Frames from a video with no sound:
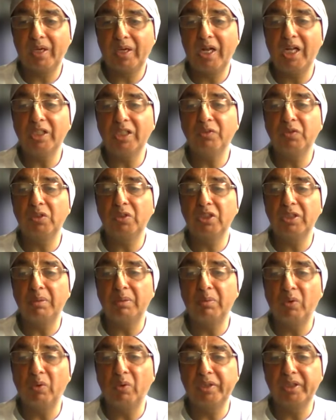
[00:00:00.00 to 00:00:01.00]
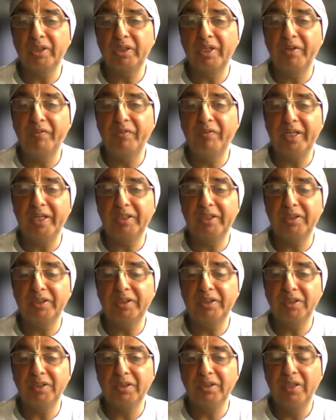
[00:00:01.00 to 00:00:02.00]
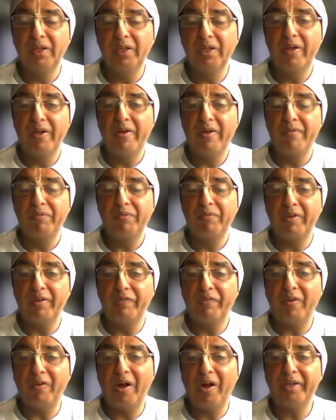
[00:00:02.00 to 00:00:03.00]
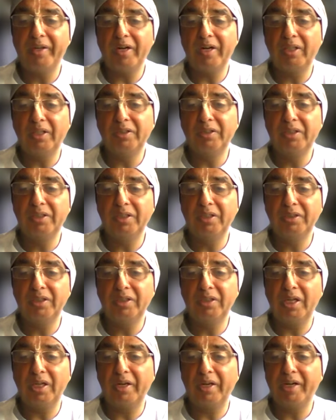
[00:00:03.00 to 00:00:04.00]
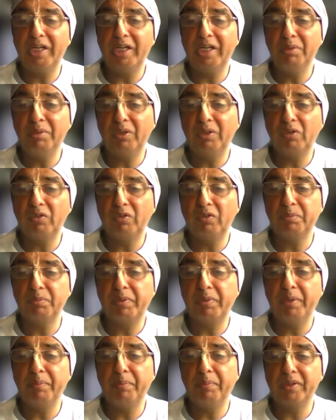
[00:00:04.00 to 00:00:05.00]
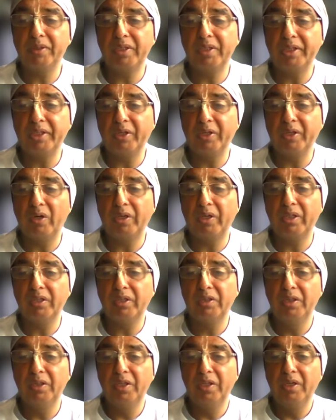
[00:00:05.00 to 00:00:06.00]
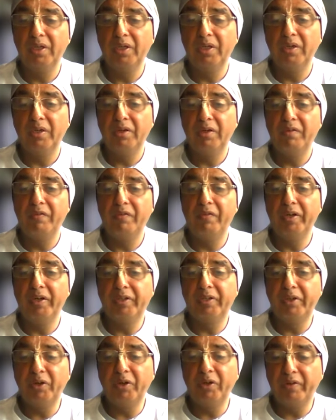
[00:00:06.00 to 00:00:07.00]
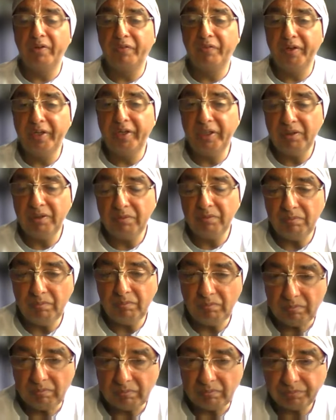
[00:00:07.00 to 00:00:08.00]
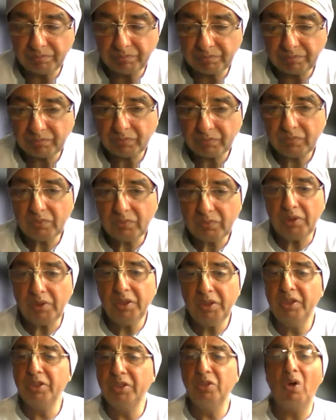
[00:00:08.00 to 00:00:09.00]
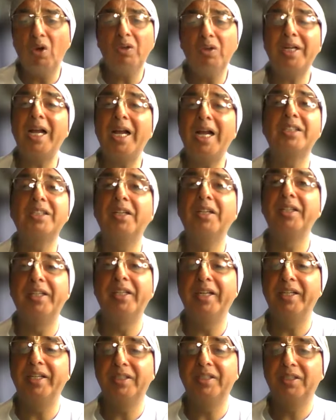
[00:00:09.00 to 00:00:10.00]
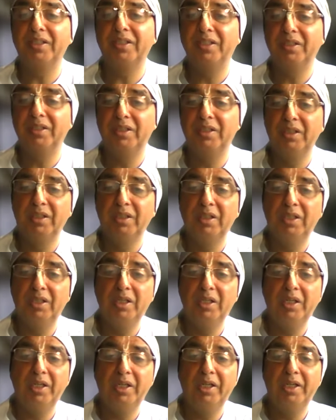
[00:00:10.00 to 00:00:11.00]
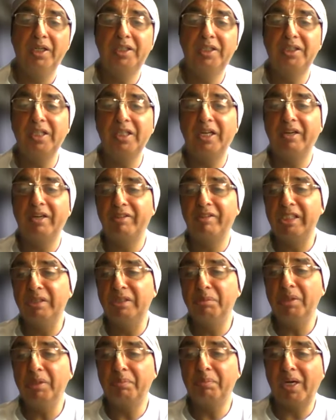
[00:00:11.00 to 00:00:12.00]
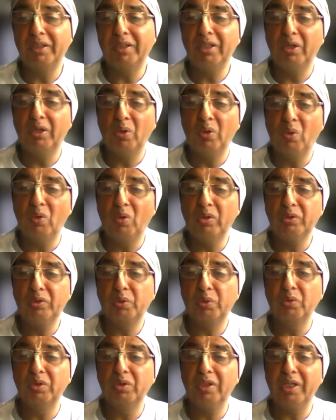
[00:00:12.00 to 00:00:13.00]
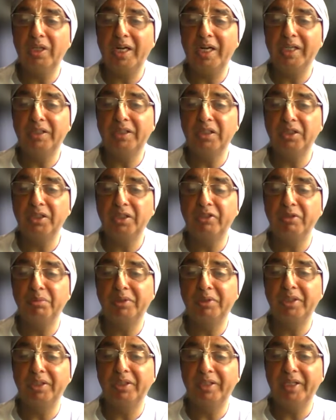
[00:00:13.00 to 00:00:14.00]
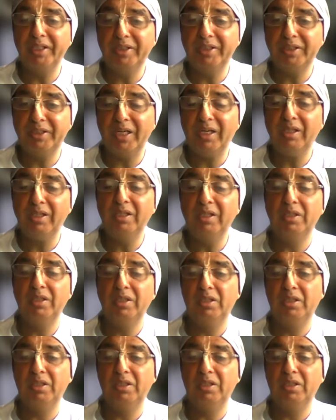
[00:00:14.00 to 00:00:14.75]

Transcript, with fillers: As for the subordinate living entities, they fight under the arraignment of the Supreme Personality Godhead. Victory or defeat is not actually theirs. It is an arrangement by the Lord through the agency of material nature.